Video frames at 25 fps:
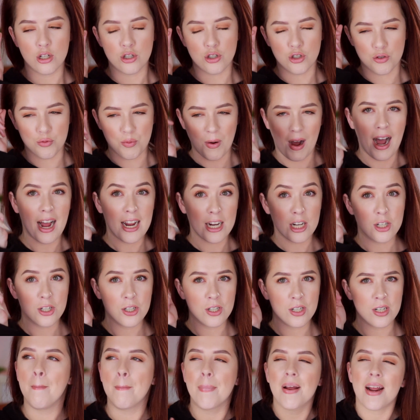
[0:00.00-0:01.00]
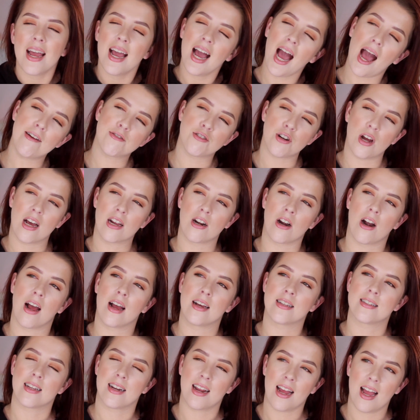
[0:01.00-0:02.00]
drier, but I have dry under
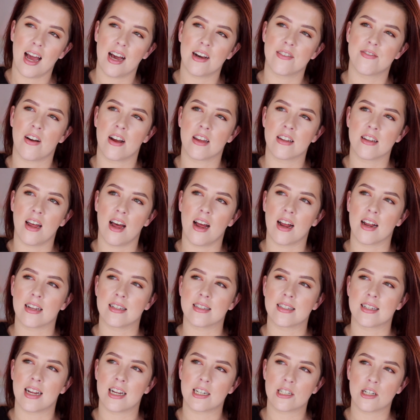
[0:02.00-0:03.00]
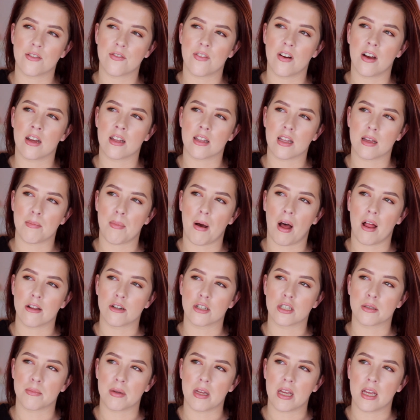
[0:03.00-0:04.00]
eyes and I have fine lines, and I don't find like it
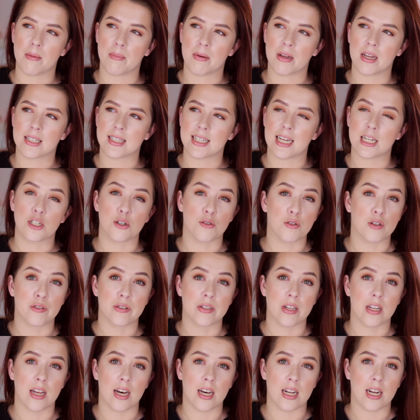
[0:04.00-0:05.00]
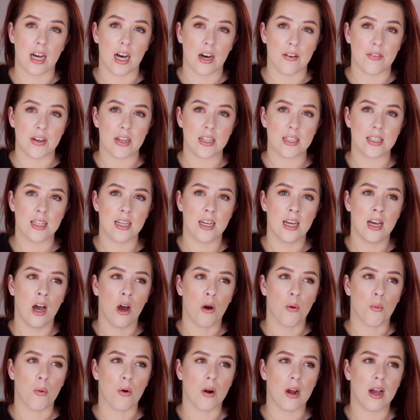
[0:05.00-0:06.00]
bothers me because I don't use a lot of it.
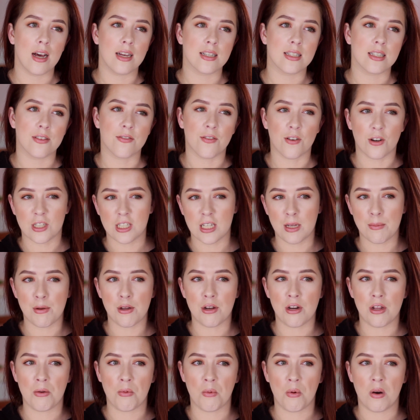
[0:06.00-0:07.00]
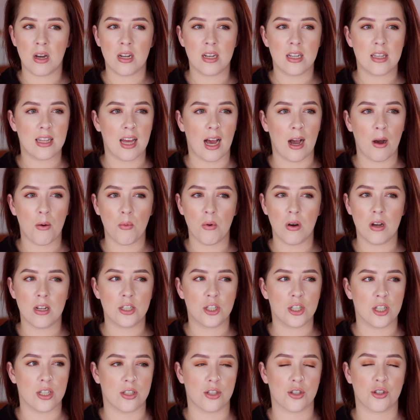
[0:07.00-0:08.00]
Whereas the First Aid Beauty one, that
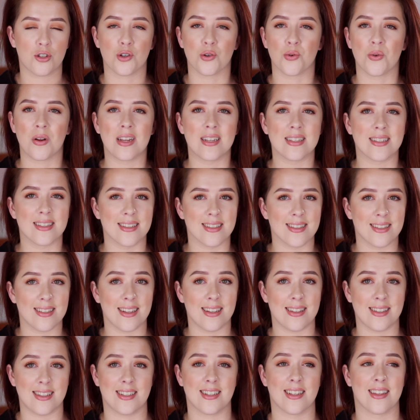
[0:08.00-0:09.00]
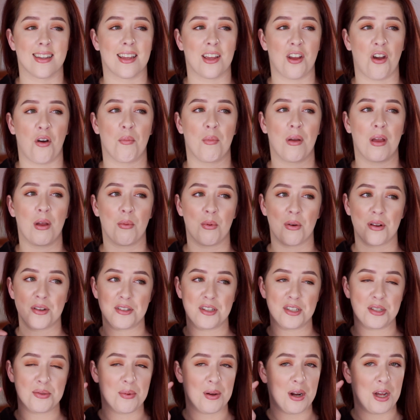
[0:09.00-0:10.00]
one just creases instantly on me, whereas
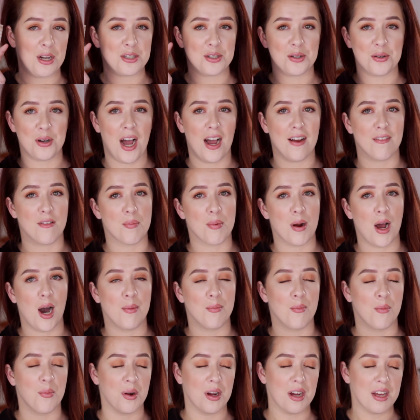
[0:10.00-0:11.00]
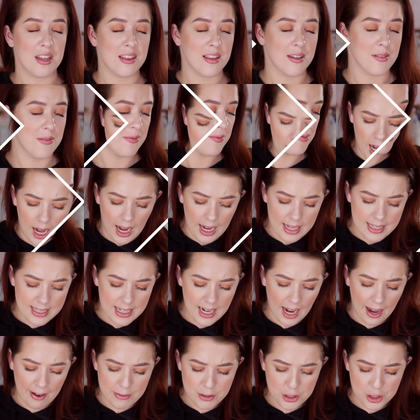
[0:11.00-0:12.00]
this one I don't have a problem with. I
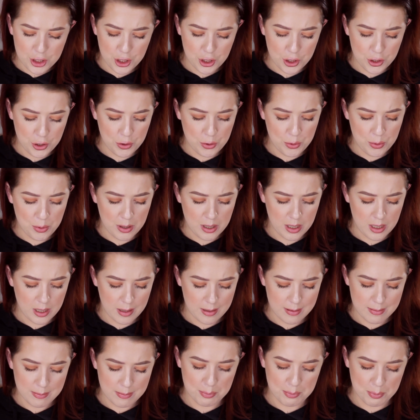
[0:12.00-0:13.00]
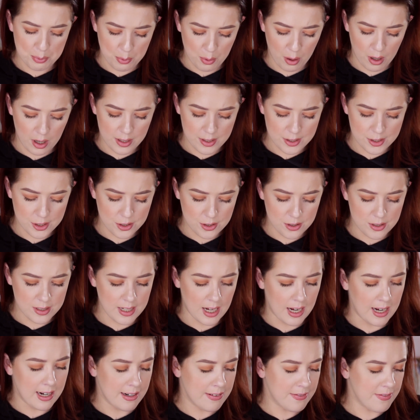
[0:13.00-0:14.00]
then have 2
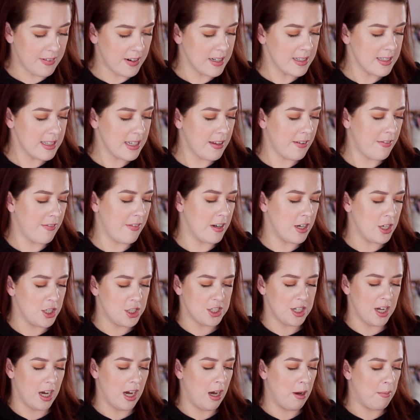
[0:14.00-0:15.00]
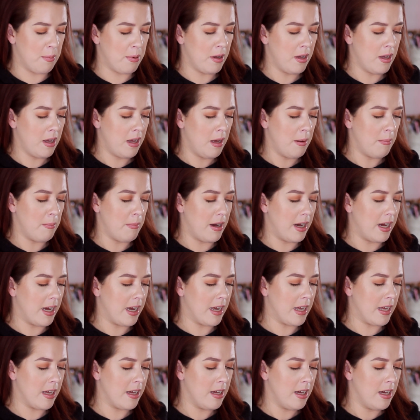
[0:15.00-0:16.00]
bronzers. I finally finished up
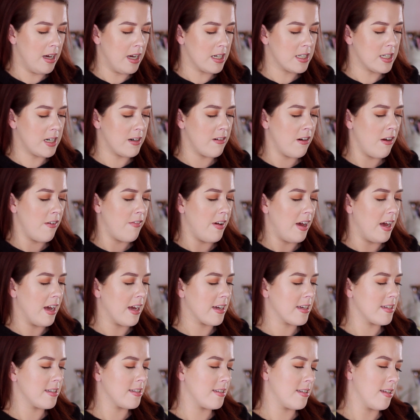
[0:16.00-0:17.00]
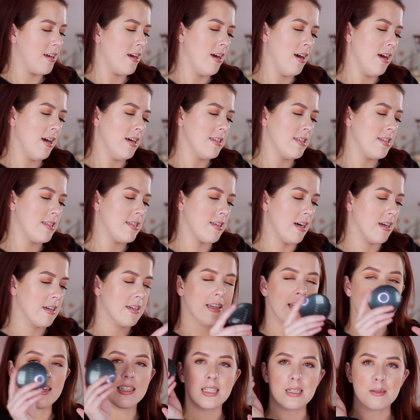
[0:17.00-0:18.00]
my CoverFX
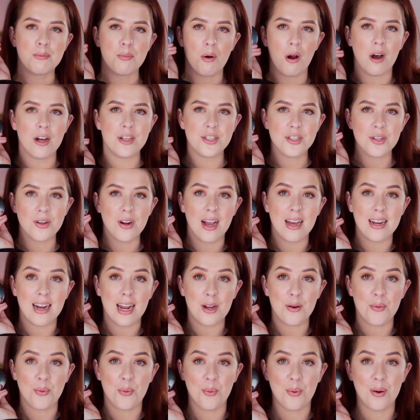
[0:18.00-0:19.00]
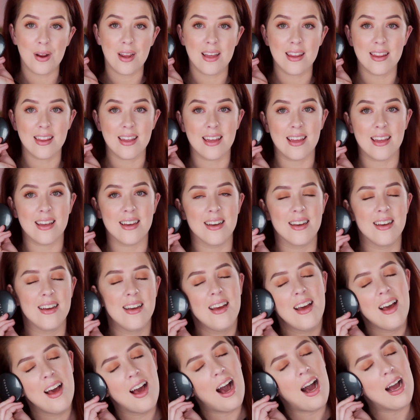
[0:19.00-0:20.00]
Sunkissed bronzer, and
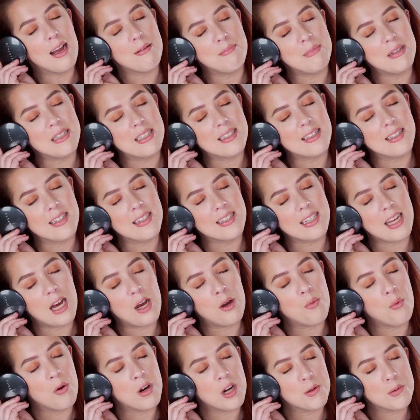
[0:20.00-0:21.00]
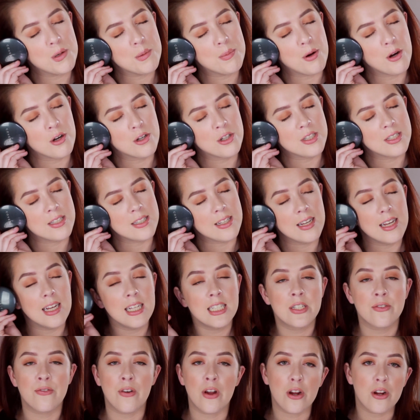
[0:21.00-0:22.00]
I miss this. I want to repurchase it.
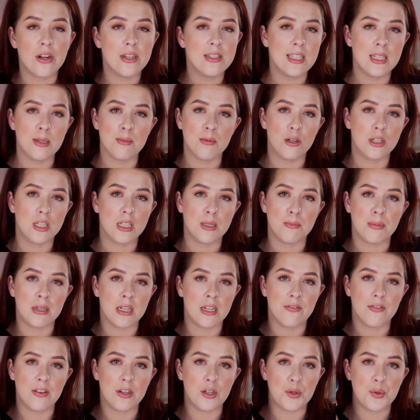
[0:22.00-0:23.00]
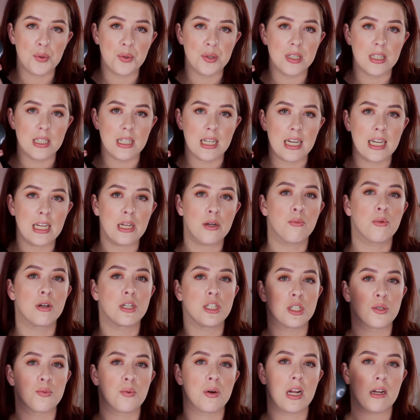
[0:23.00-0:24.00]
It's very similar to Benefit Hoola Light,
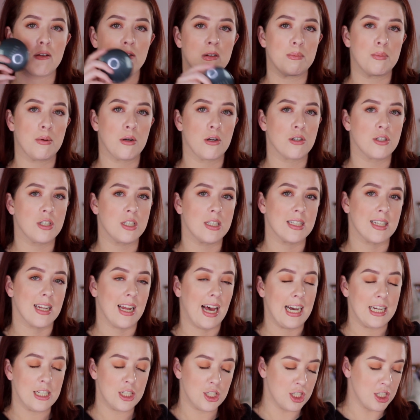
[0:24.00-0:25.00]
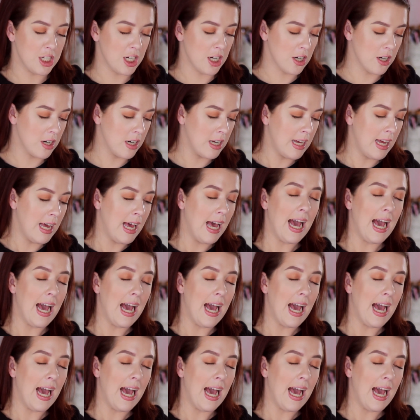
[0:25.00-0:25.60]
which is what I repurchased last year,